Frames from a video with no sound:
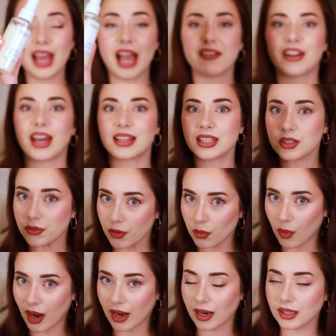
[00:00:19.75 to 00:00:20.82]
I've had this for a
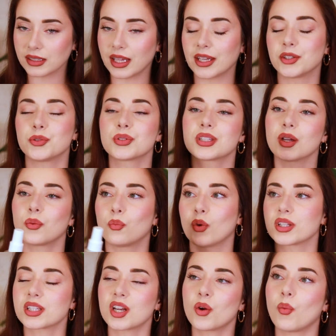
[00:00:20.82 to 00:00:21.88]
while. I used it
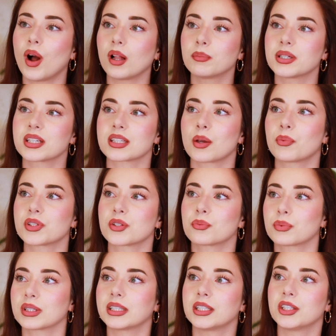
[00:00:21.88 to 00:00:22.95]
once in a while because I wasn't
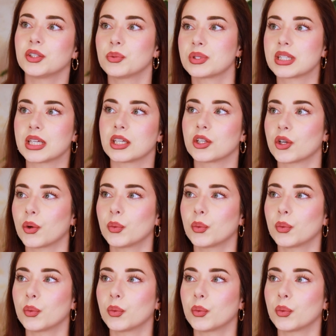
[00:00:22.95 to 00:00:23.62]
really using,